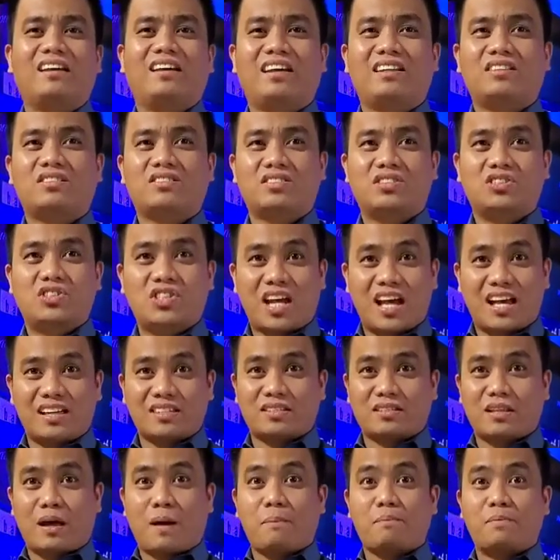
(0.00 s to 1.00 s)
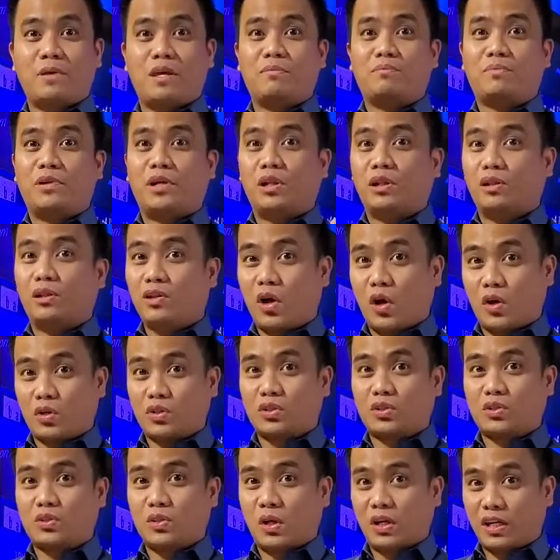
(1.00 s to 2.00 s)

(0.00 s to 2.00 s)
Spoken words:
It's just a paper loss.